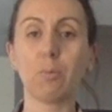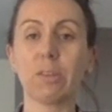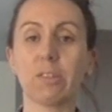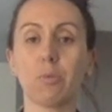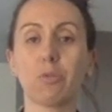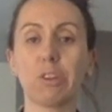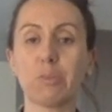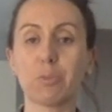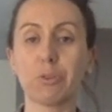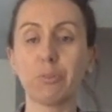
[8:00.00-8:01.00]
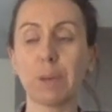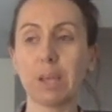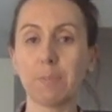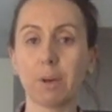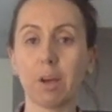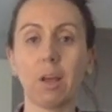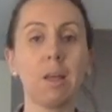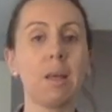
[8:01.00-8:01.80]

with some grease-proof paper,